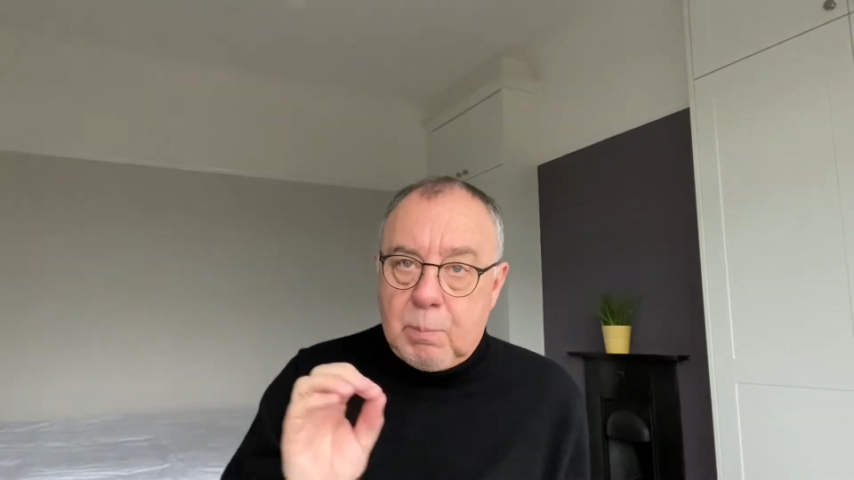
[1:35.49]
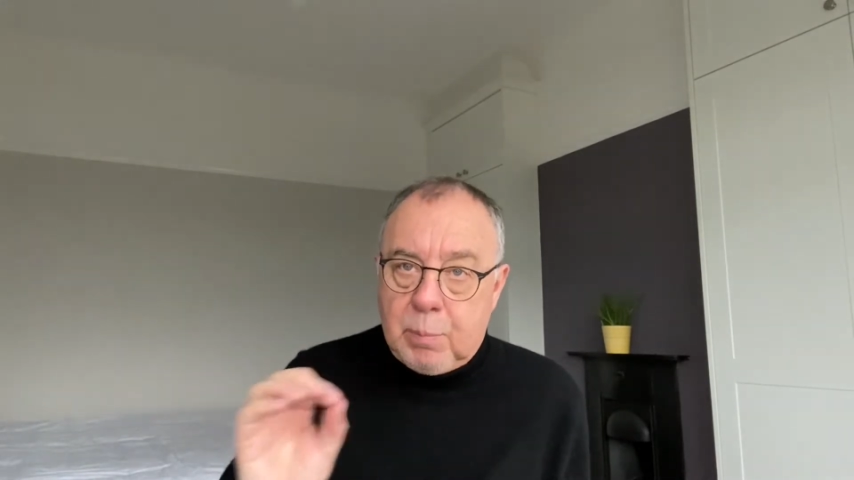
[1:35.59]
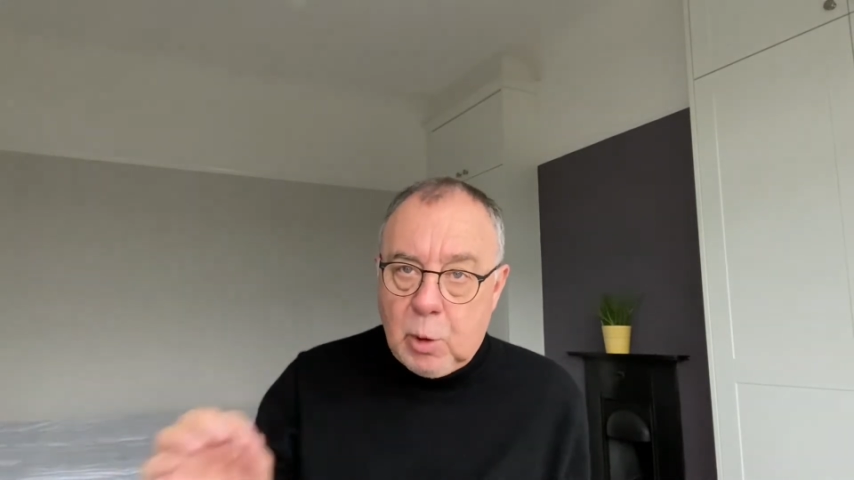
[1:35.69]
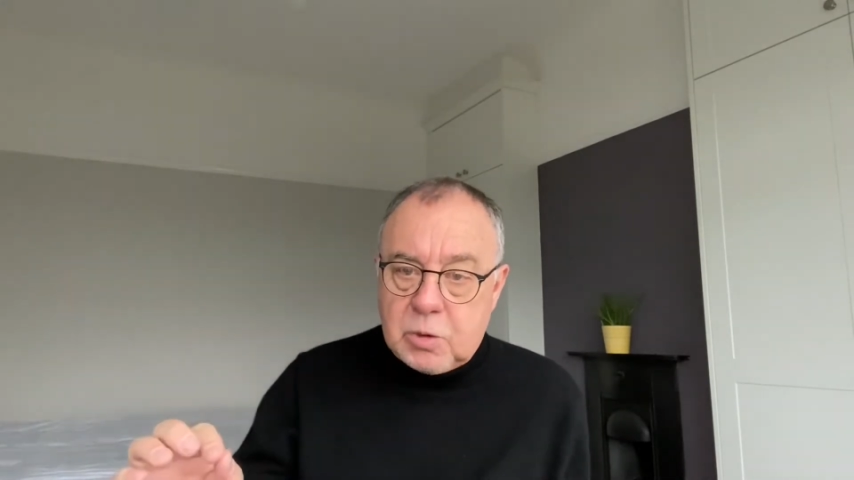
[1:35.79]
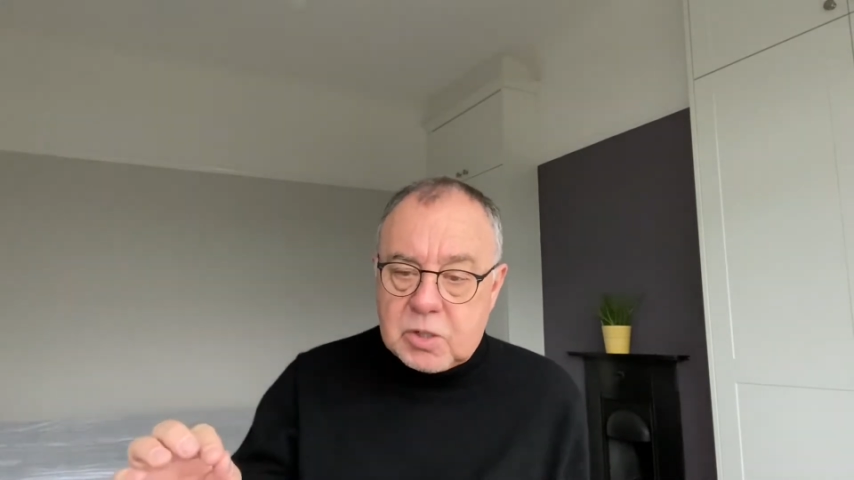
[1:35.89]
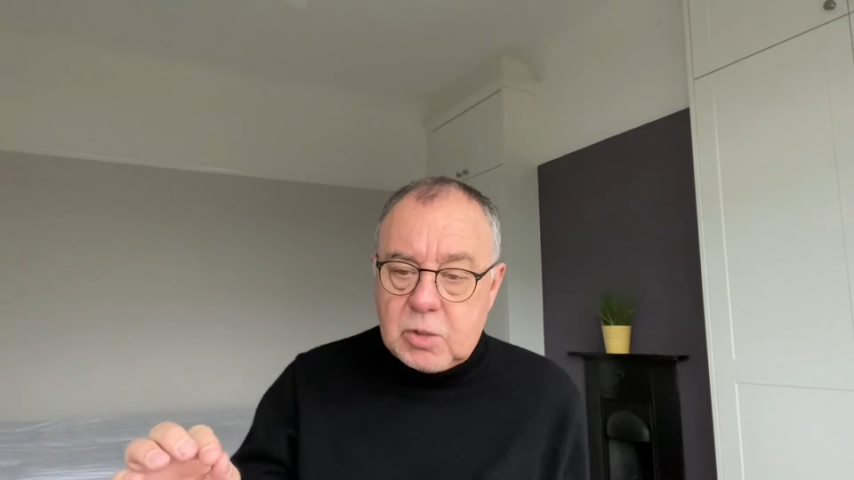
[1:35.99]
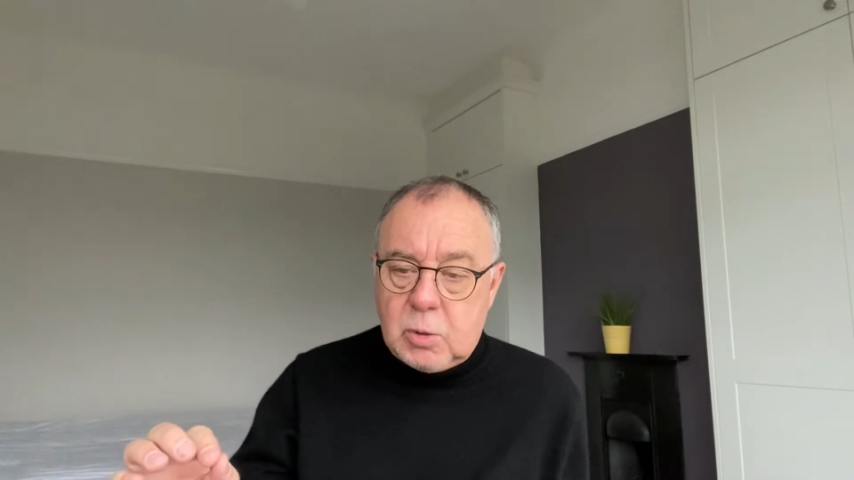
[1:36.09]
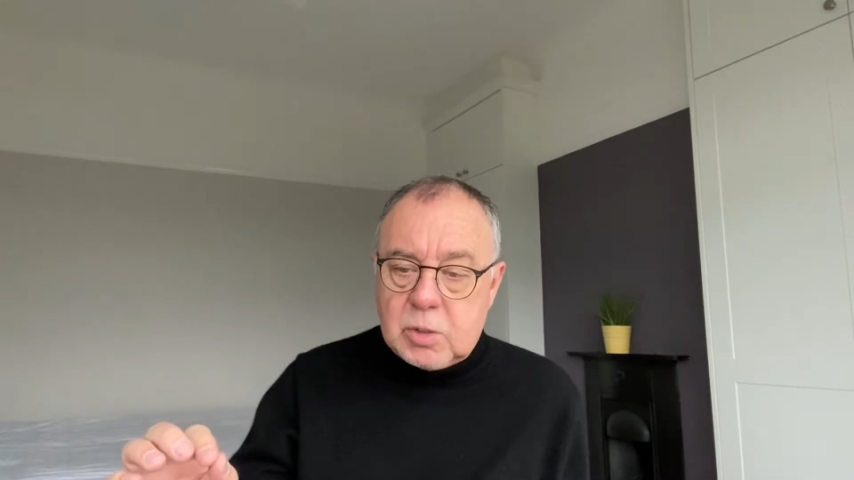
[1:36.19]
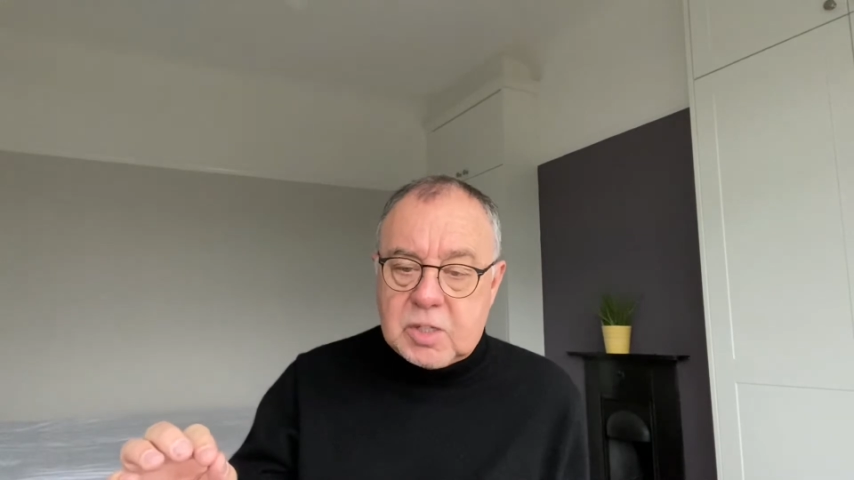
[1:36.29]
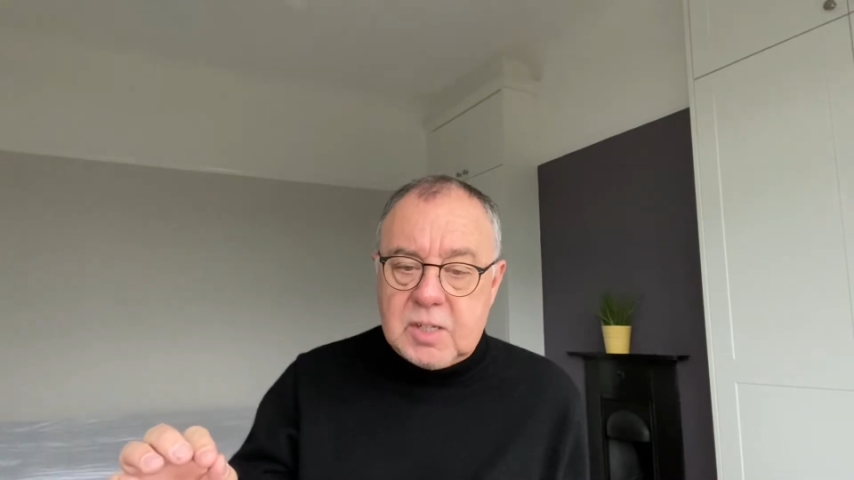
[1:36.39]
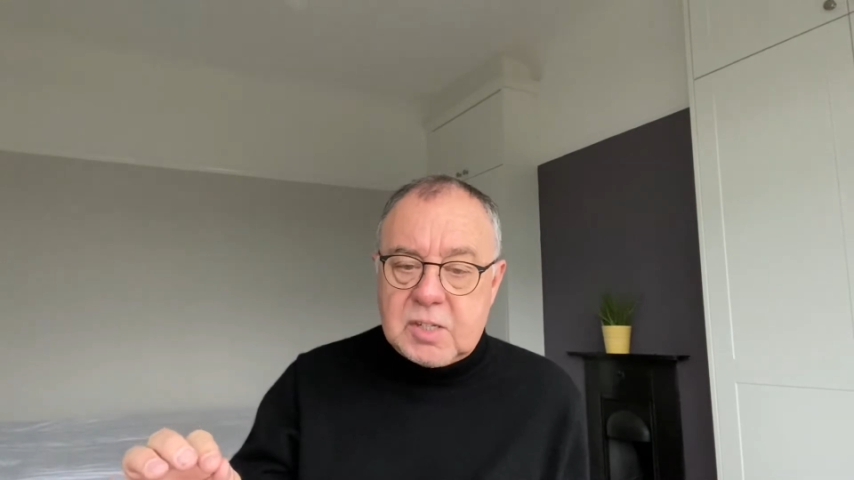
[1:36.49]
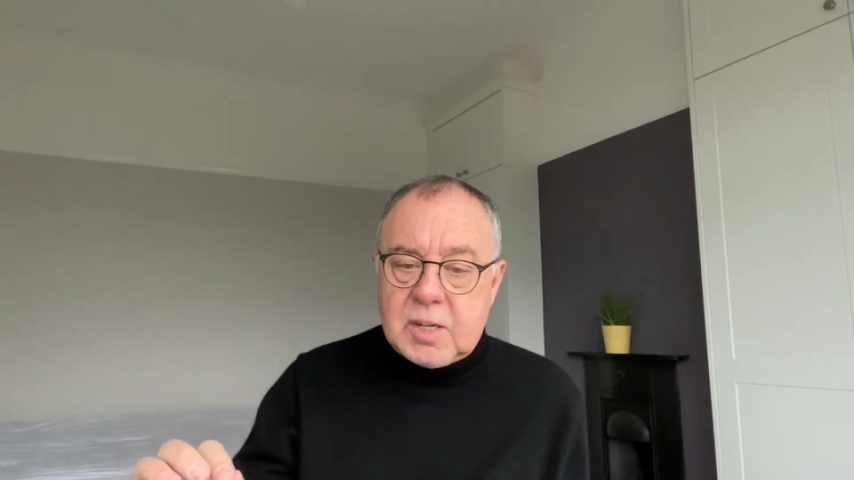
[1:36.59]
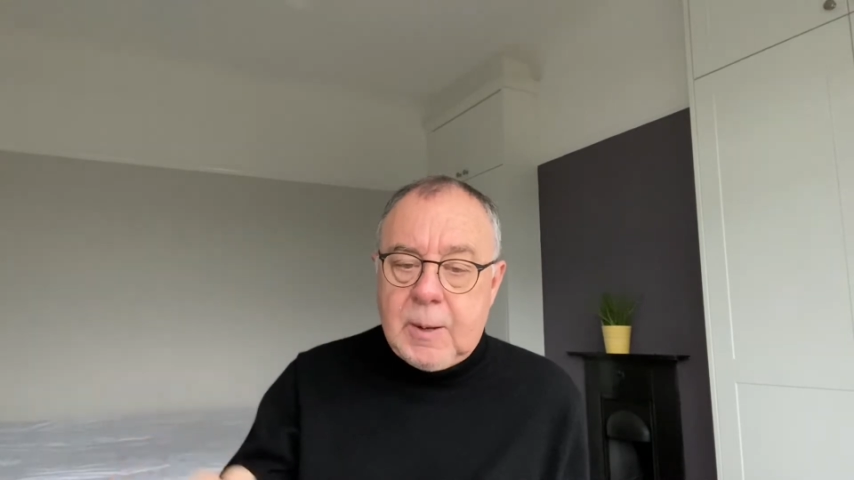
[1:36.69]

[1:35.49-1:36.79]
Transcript: both sources